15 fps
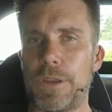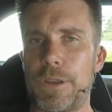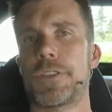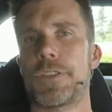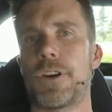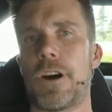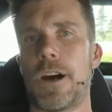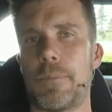on the
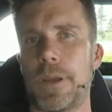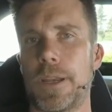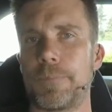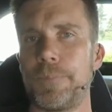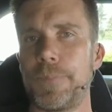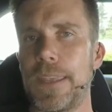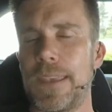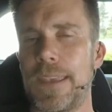timing,
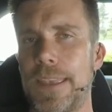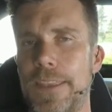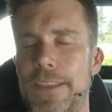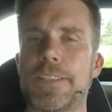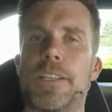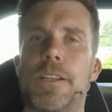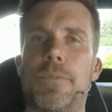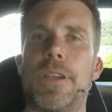and
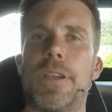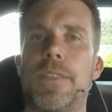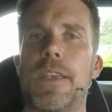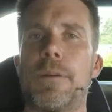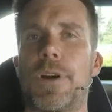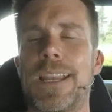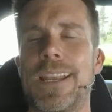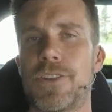that's going to mean
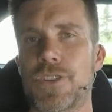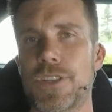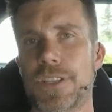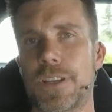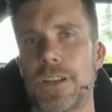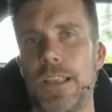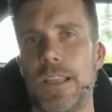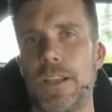that my engine's
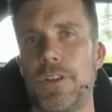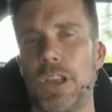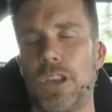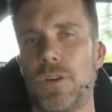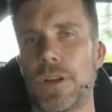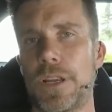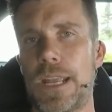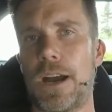going to live a
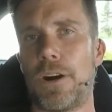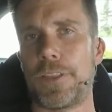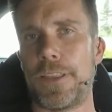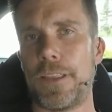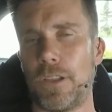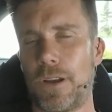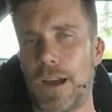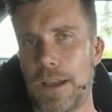long and
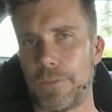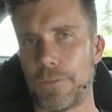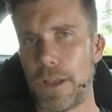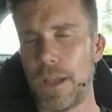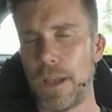healthy life.